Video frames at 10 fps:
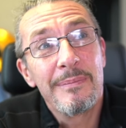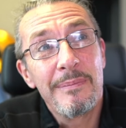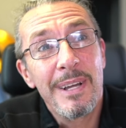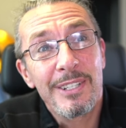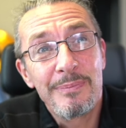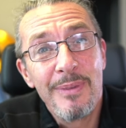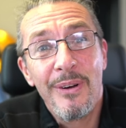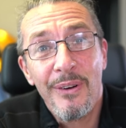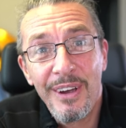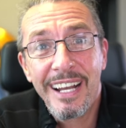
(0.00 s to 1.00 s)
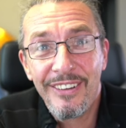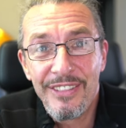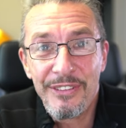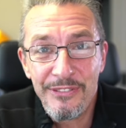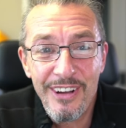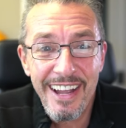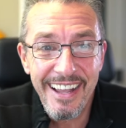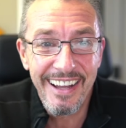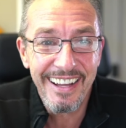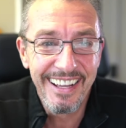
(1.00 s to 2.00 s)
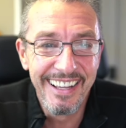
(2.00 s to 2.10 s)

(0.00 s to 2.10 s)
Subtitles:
much more oil on the fire